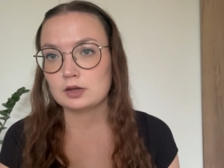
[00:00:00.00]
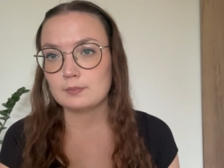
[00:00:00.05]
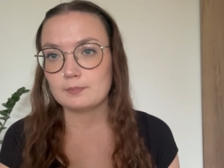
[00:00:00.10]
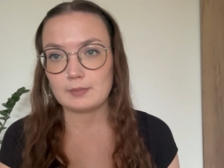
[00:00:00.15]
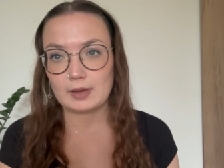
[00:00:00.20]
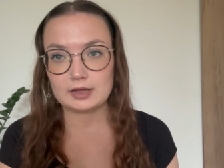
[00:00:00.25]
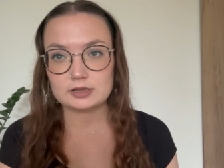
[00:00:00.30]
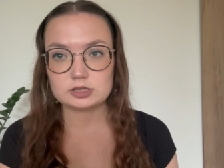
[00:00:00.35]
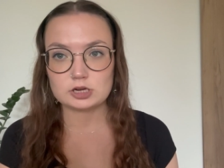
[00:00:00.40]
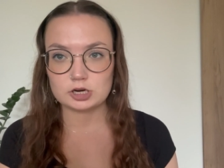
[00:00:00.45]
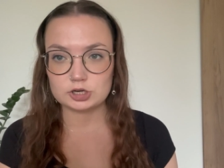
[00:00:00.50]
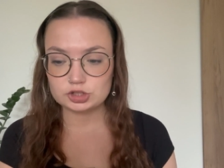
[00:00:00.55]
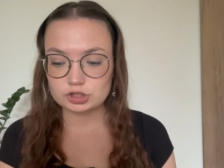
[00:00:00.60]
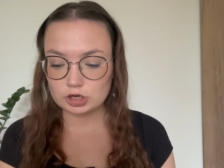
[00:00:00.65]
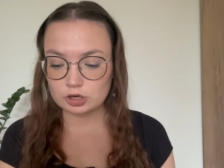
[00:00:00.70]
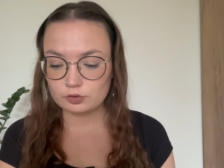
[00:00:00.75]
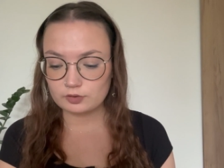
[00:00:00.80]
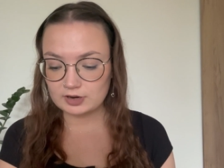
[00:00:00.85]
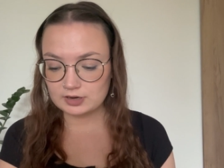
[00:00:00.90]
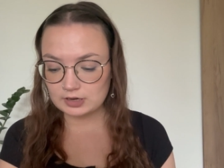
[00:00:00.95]
matte
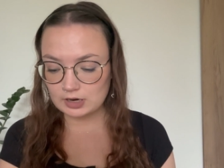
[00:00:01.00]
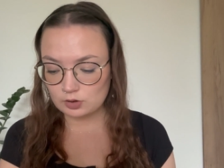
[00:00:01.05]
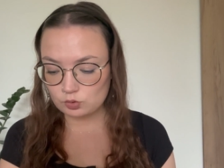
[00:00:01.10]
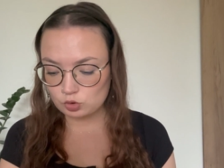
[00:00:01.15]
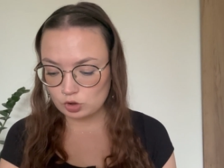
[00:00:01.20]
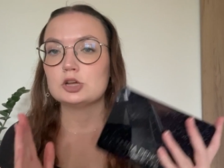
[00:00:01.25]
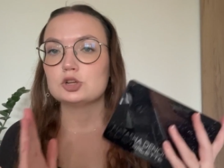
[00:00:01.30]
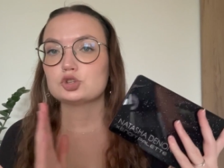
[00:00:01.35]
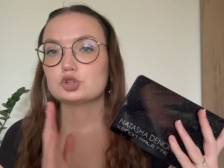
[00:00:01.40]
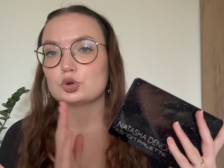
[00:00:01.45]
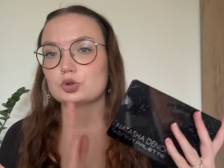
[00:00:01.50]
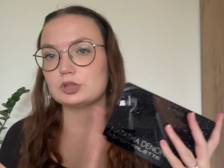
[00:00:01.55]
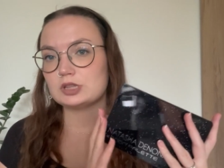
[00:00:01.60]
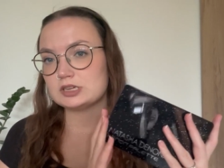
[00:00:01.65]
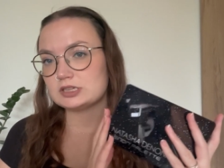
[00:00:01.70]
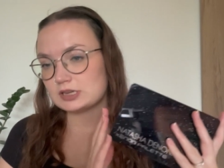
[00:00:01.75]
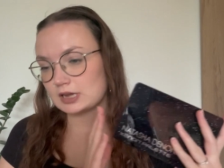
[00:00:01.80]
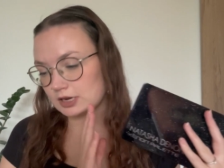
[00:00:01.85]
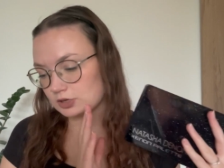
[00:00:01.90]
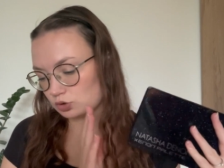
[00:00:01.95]
eyeshadow right now. So
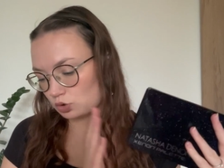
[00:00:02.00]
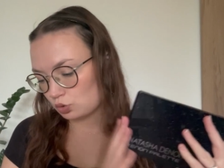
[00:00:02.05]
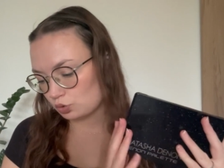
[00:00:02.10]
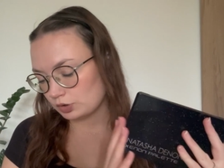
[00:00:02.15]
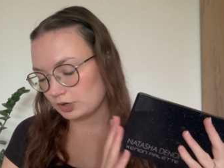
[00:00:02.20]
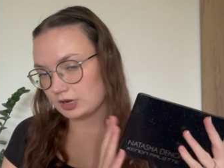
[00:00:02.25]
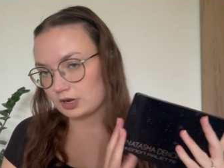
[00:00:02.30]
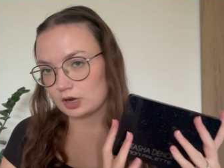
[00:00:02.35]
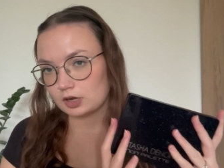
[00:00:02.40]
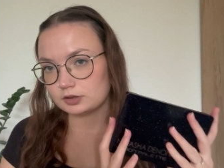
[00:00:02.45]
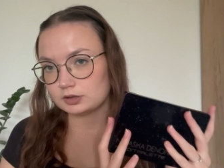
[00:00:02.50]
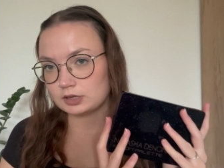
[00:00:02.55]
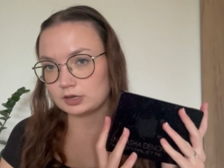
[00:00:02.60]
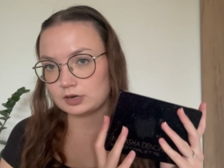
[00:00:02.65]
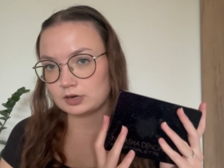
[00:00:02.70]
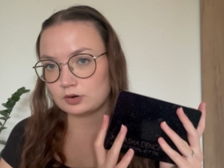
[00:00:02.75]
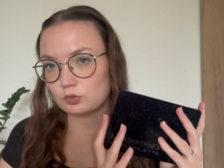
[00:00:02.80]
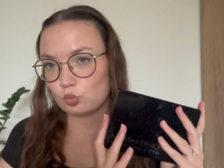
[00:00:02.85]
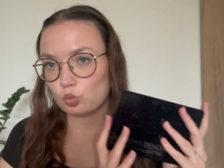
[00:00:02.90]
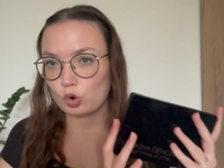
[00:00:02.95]
this has only
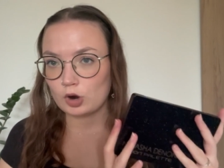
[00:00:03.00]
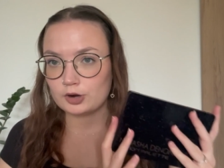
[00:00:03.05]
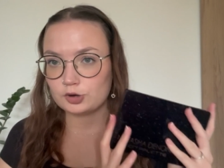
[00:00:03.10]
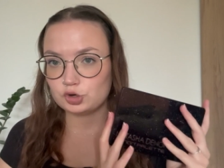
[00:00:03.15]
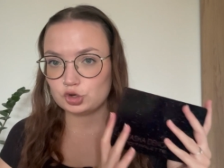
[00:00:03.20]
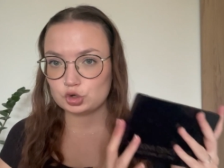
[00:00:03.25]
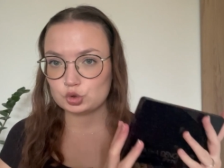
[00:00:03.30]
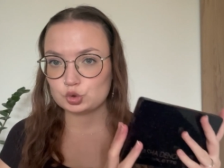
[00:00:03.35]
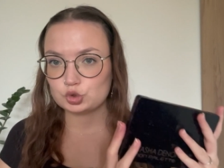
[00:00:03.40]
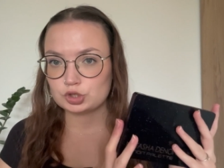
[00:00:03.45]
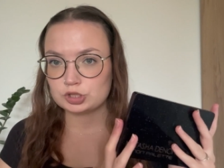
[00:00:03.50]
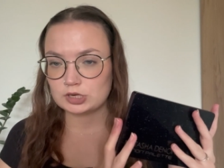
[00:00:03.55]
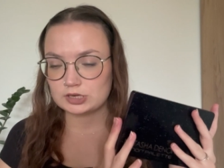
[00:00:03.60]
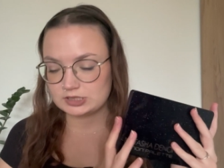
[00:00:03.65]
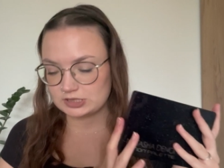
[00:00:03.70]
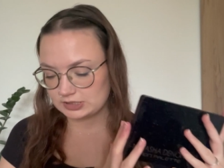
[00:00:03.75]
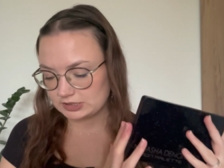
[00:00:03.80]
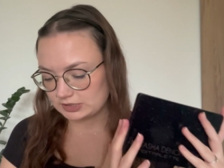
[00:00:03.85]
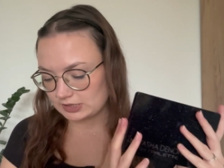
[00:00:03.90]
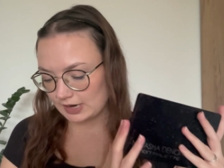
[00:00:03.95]
gotten 1 use
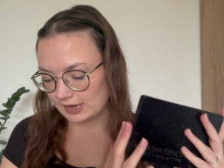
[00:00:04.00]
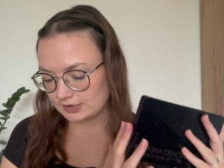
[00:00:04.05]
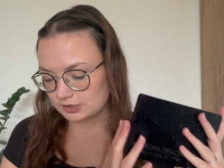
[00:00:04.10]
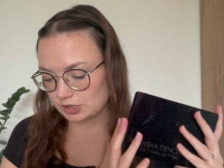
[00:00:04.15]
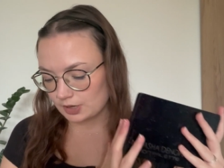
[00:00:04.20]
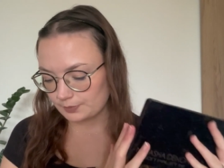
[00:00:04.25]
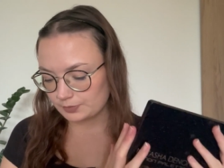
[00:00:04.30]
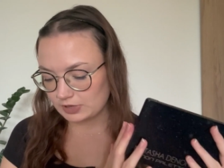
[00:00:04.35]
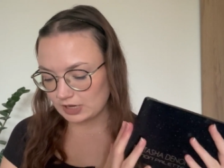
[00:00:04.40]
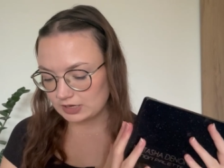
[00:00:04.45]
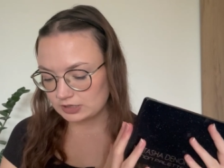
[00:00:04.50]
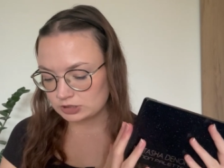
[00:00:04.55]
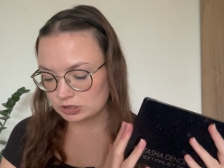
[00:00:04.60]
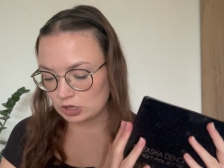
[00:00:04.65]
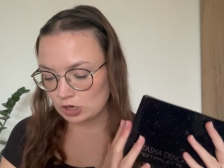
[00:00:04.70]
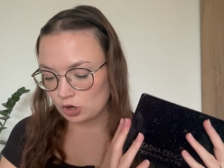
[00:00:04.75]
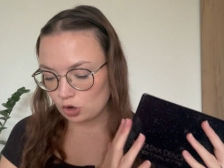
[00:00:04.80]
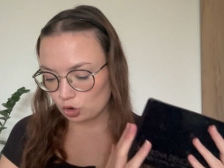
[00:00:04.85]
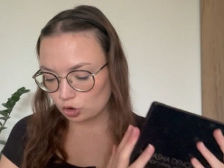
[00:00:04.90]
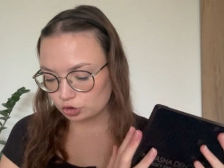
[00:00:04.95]
since the last update.
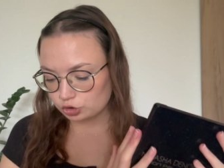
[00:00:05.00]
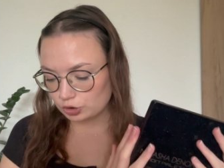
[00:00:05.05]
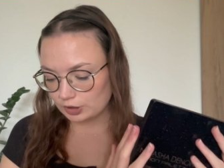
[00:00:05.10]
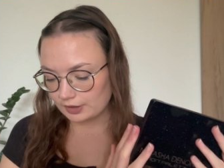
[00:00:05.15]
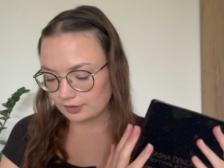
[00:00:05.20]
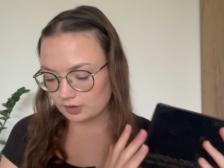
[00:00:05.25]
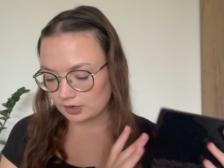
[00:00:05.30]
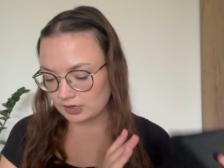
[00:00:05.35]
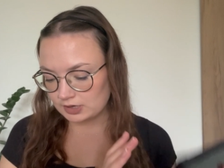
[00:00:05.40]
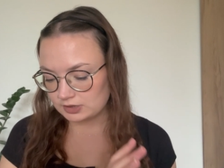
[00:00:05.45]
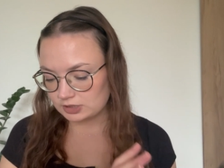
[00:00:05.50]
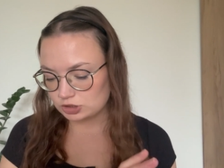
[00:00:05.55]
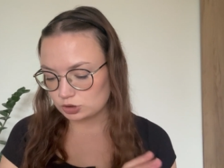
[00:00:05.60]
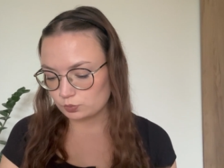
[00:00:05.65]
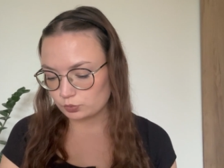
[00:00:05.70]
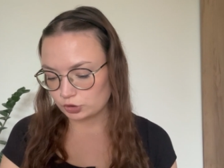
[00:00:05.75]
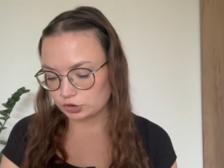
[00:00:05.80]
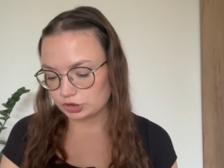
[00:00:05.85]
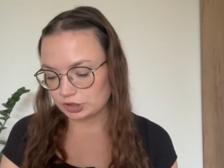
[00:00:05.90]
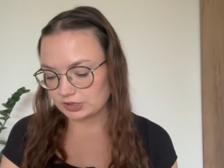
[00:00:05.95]
Altogether in this
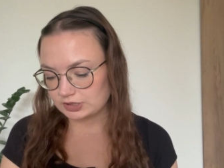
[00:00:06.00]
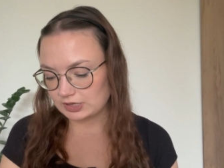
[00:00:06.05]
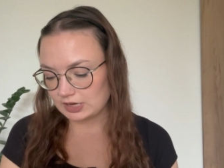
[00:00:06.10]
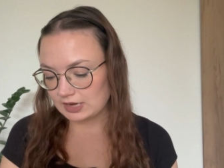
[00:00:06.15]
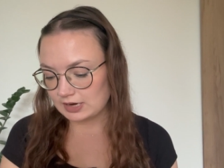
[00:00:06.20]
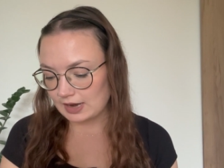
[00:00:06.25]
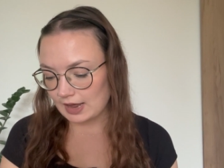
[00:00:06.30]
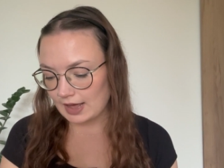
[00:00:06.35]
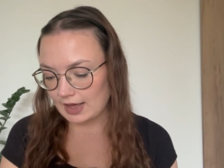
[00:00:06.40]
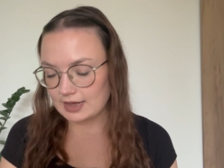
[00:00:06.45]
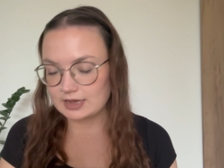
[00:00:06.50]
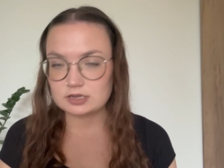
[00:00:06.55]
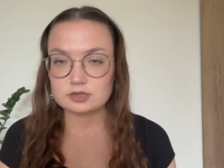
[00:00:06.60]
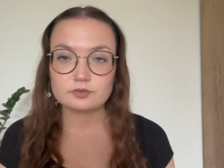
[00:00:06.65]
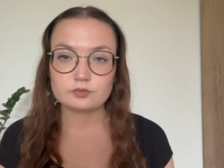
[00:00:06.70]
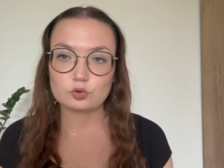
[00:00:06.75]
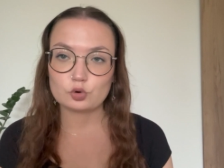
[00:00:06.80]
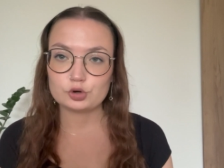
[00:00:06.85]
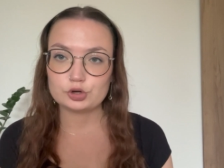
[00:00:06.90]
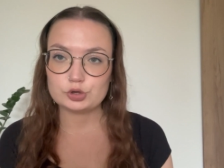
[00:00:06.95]
project, it has
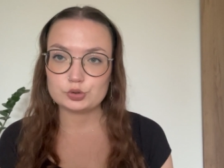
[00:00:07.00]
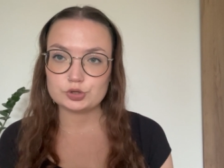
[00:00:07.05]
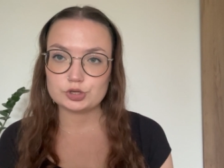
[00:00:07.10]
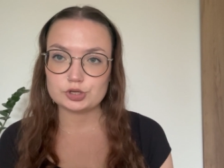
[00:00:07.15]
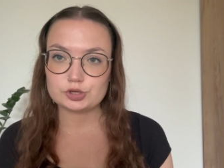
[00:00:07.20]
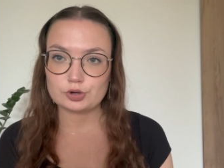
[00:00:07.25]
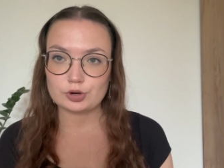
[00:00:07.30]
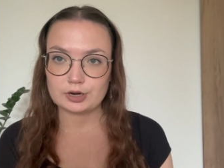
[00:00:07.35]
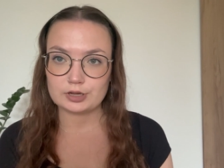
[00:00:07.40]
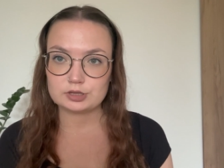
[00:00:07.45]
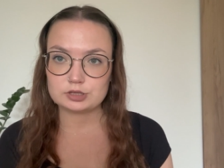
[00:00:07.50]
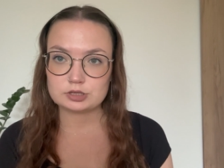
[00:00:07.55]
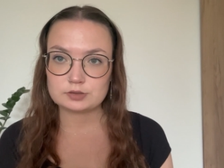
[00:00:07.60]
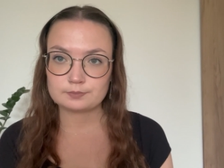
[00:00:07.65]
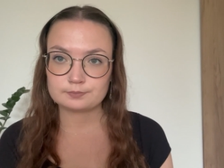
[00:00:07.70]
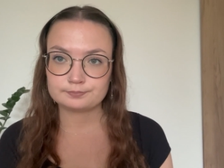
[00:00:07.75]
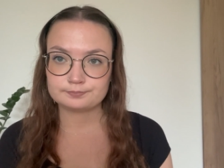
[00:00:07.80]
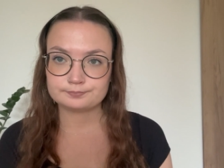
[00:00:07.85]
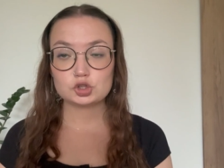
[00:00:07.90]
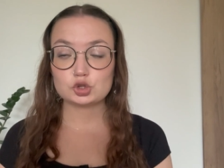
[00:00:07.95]
4 uses on it.
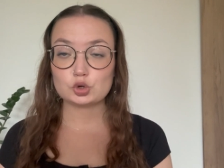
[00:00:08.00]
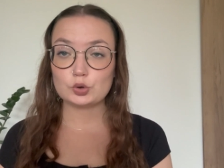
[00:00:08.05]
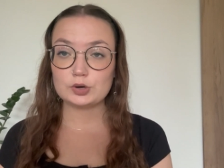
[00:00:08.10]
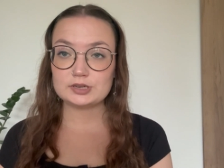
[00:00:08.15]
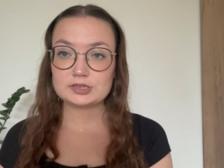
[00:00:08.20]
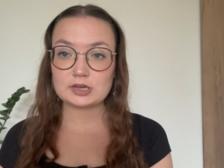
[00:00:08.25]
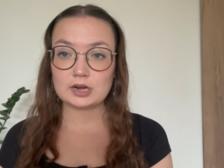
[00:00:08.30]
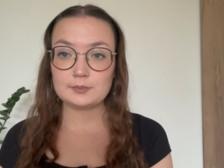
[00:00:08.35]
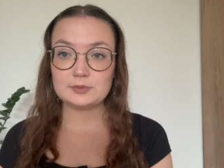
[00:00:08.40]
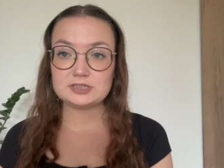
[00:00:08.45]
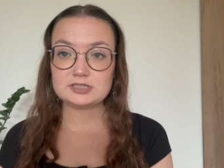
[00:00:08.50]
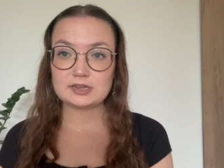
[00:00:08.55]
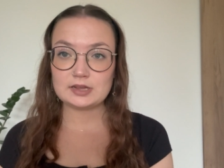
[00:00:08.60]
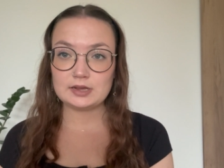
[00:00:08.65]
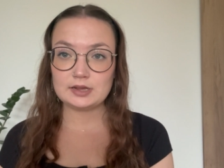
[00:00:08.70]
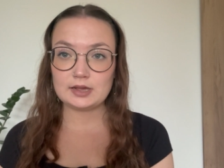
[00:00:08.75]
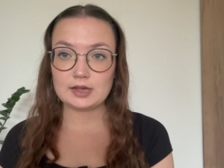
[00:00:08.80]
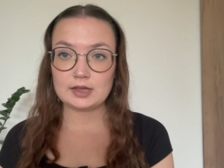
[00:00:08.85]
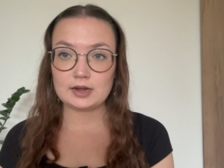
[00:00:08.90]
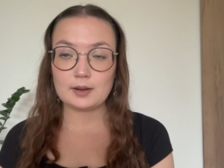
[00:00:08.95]
So it's gonna be
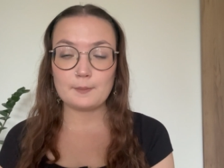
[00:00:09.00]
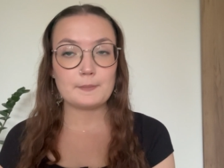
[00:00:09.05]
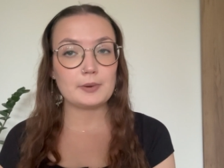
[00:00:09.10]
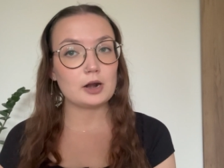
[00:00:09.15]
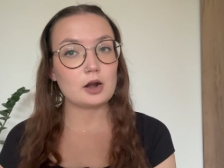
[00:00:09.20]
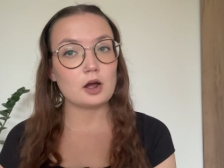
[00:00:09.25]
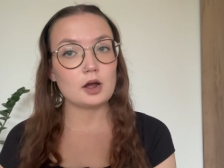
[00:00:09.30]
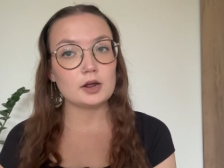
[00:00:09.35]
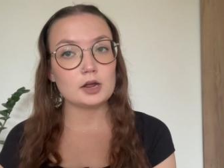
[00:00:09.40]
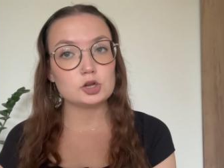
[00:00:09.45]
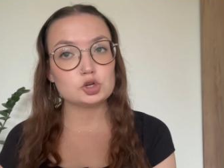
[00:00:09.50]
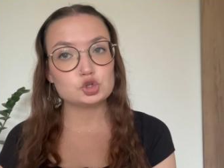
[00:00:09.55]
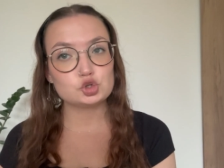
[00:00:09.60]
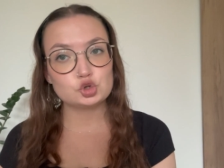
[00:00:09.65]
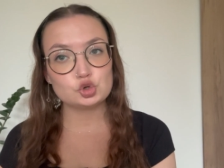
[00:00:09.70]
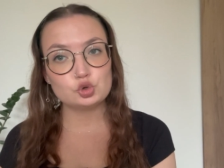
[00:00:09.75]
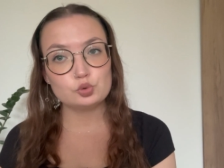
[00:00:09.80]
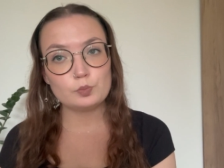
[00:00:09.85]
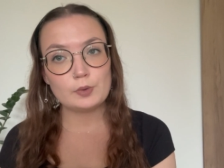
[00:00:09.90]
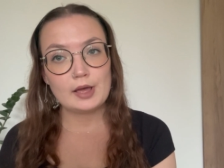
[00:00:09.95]
staying in, but I
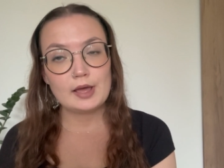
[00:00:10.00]
assume